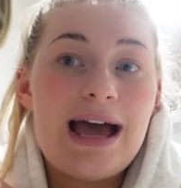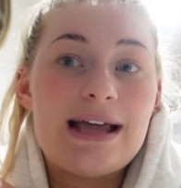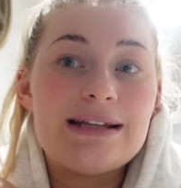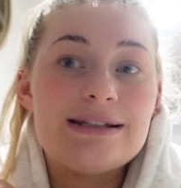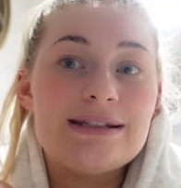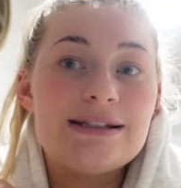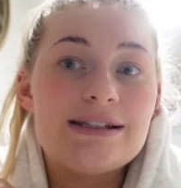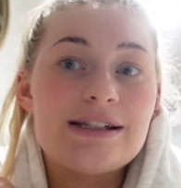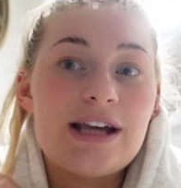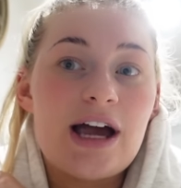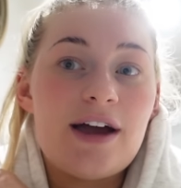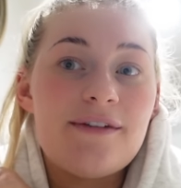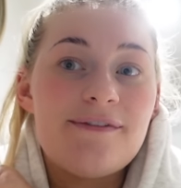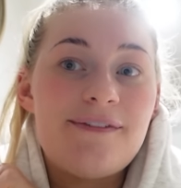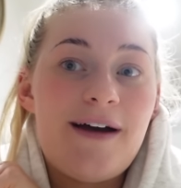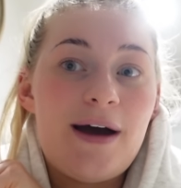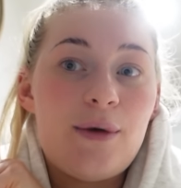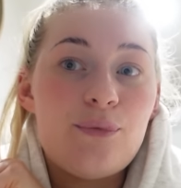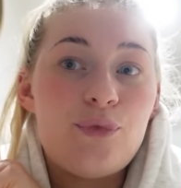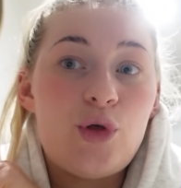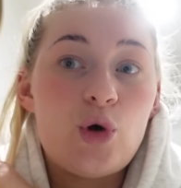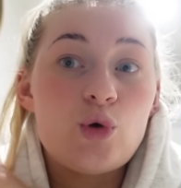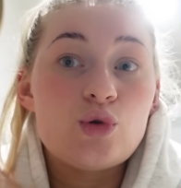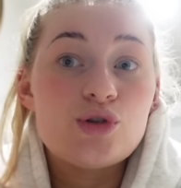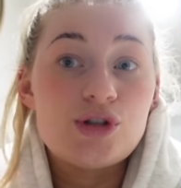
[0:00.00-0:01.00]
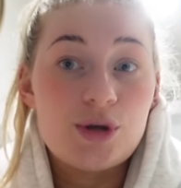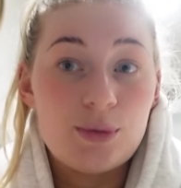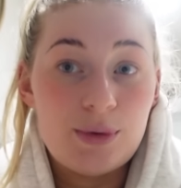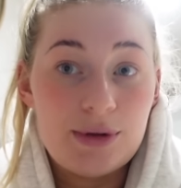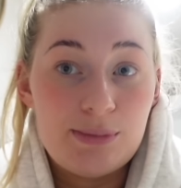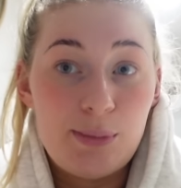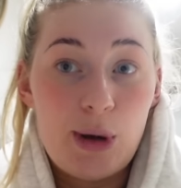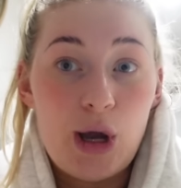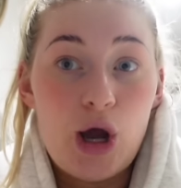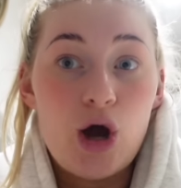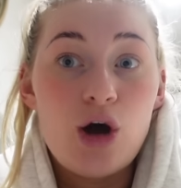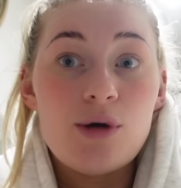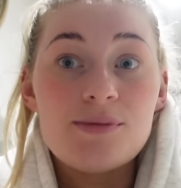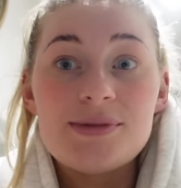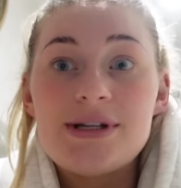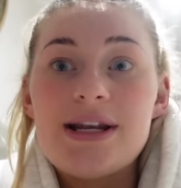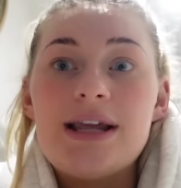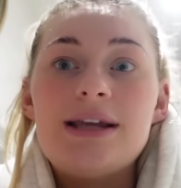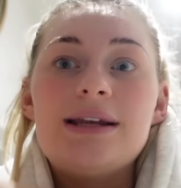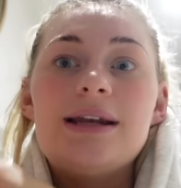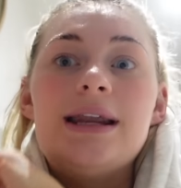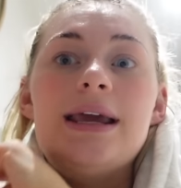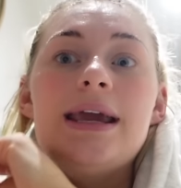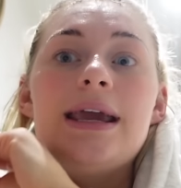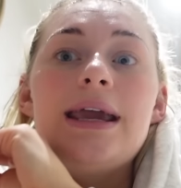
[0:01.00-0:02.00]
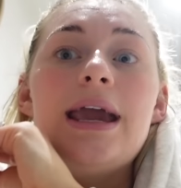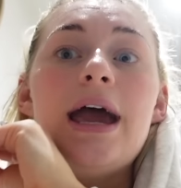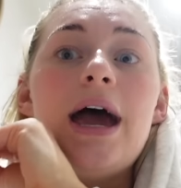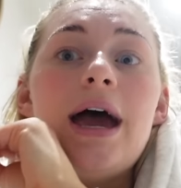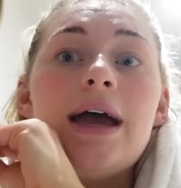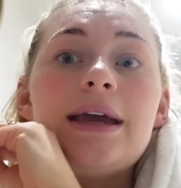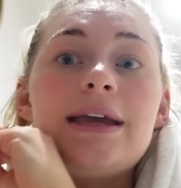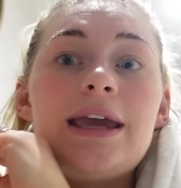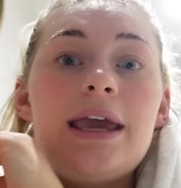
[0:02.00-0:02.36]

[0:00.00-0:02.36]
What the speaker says: and I found that also with my arms lately,